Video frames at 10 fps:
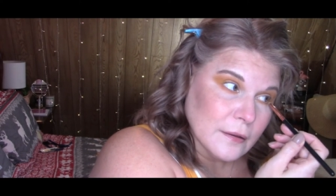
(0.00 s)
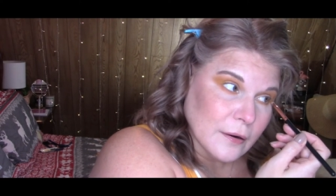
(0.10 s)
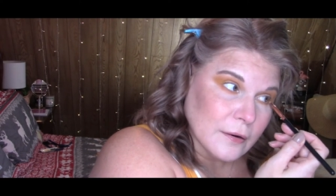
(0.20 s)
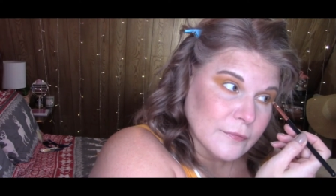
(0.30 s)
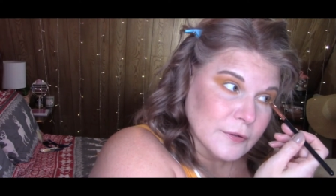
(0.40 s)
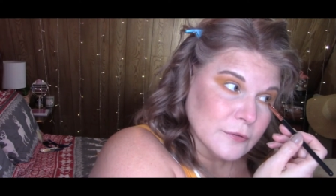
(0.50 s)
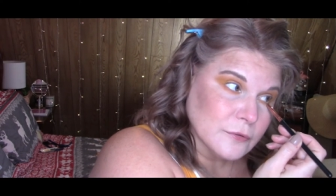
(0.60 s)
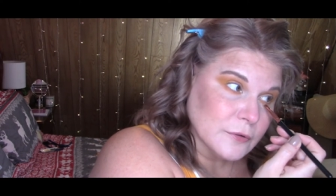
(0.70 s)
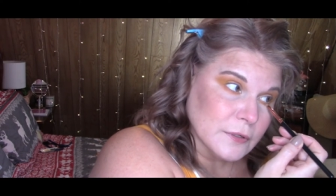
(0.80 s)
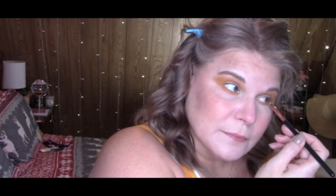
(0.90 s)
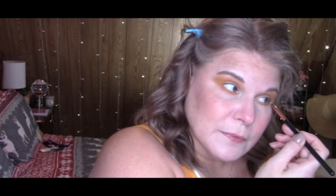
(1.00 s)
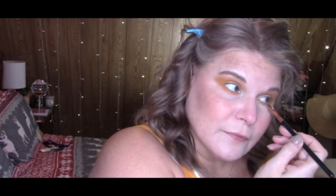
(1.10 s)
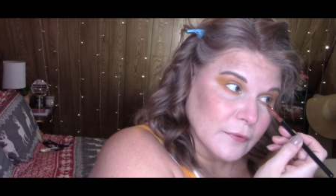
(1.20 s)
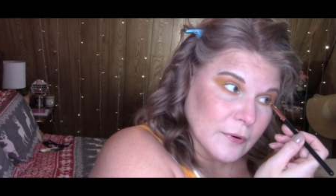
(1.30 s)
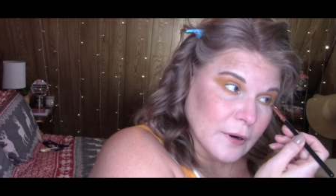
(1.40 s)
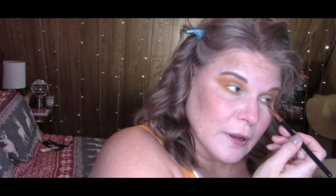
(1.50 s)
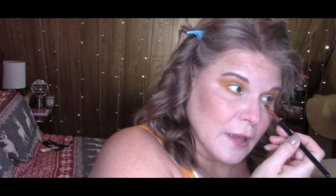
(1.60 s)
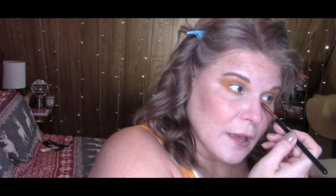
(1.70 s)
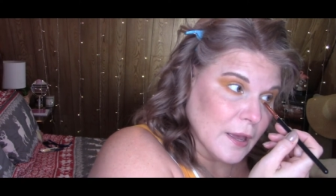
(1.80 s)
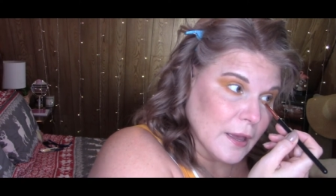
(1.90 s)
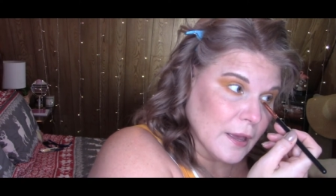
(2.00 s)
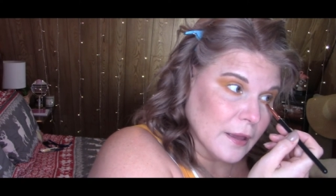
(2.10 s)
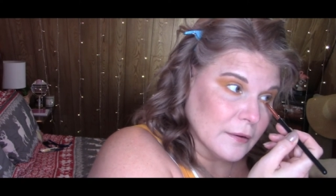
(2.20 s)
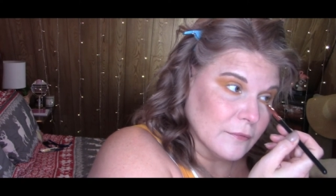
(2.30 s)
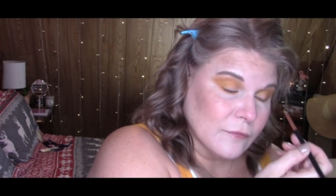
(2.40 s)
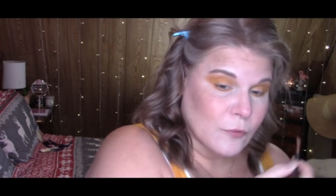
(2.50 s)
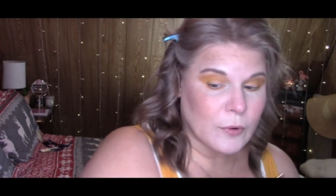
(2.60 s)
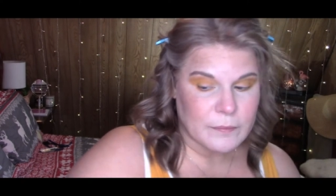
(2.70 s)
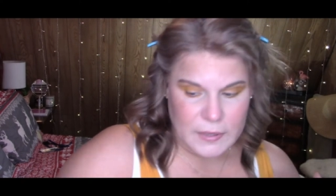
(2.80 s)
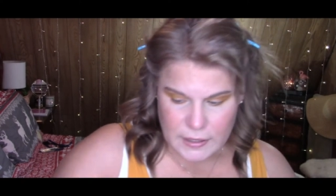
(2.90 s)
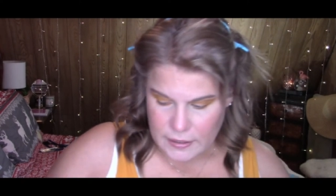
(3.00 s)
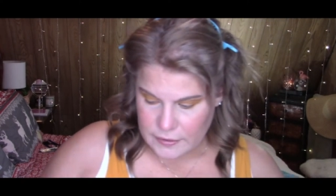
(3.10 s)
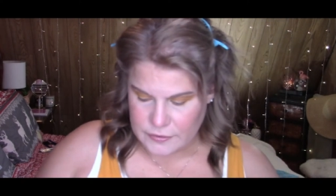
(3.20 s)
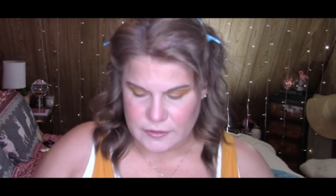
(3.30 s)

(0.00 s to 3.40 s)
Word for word: artificial trees before, and for me, it's